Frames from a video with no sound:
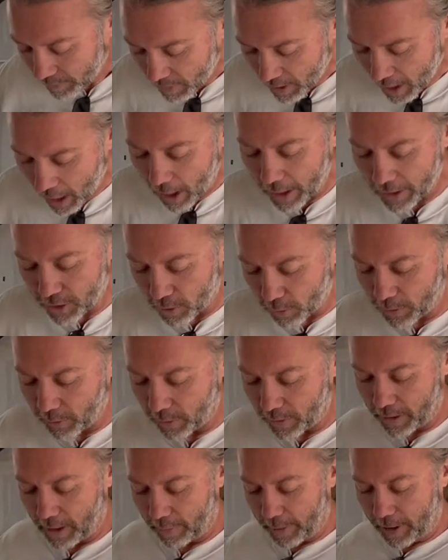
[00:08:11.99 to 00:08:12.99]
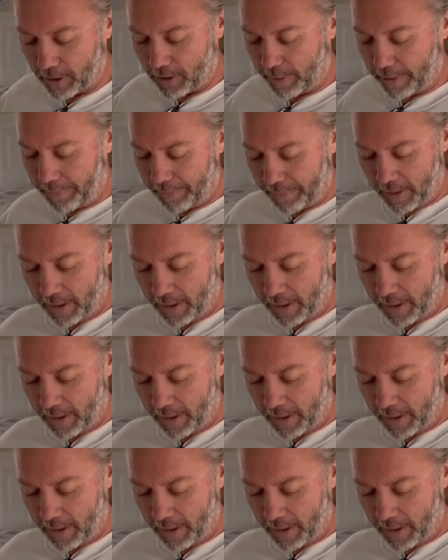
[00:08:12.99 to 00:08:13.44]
All right, so what you want to talk about, Jimmy?